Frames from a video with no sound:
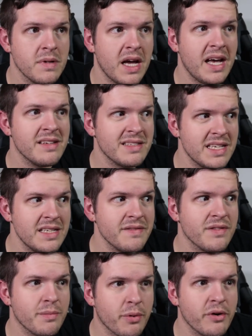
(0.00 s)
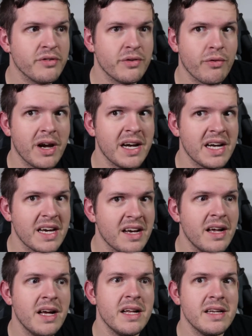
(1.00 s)
As if the person writing
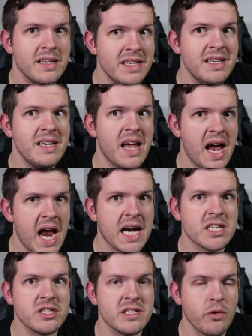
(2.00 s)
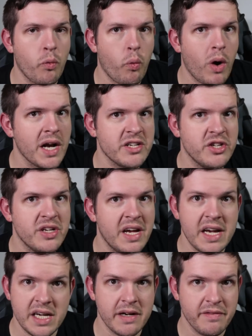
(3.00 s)
it didn't actually watch
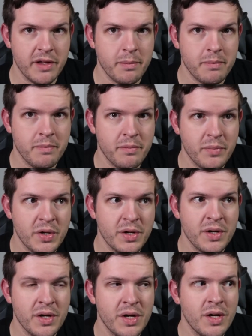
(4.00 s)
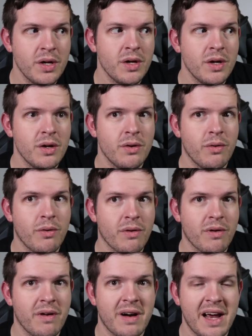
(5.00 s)
any of them.
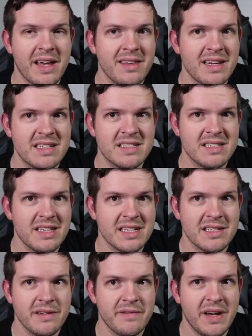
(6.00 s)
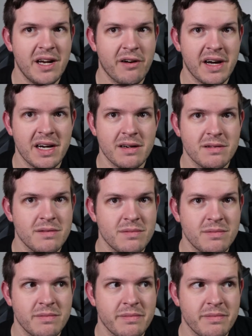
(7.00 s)
Or had, like, selective hearing.
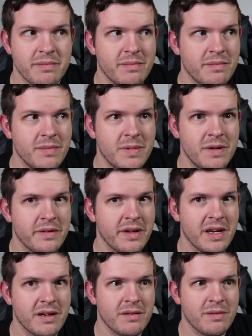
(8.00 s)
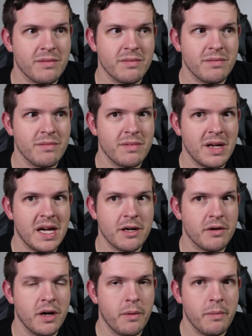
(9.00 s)
I was like, I
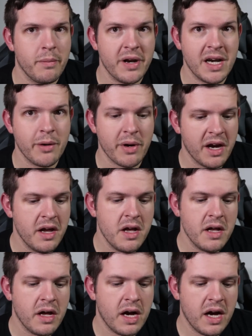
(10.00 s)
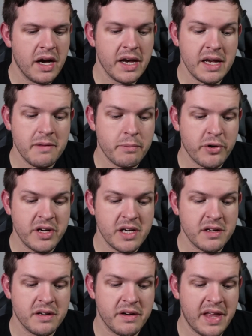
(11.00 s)
don't know. But anyway, in
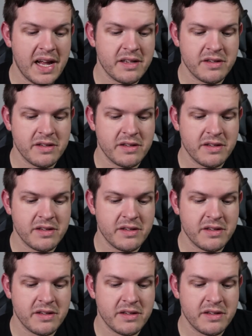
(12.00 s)
particular, that